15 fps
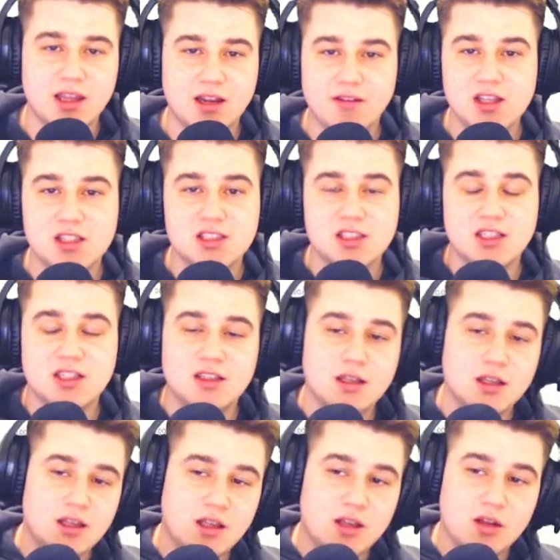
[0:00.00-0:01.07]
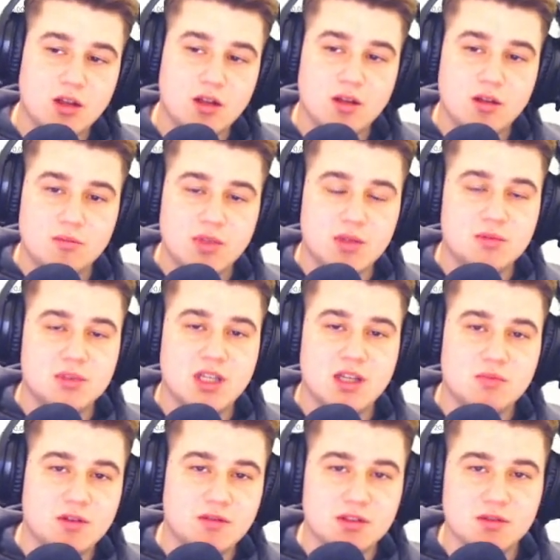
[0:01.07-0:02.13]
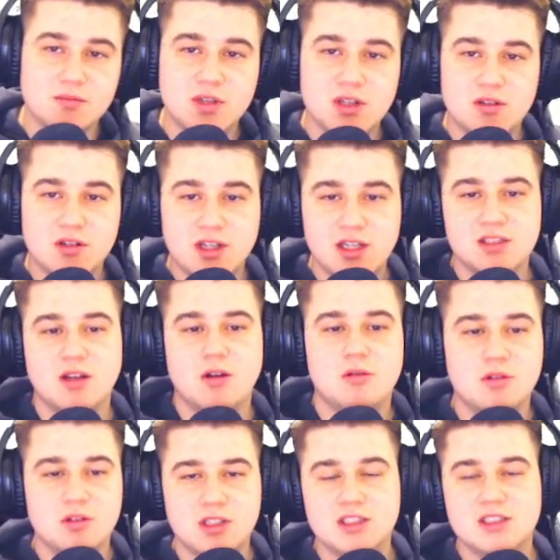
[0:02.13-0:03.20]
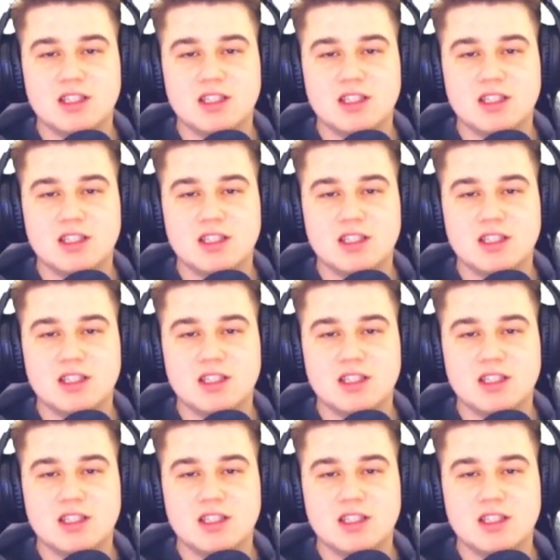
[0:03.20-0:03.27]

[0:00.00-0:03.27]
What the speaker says: eventually, people take profits from Bitcoin into altcoins,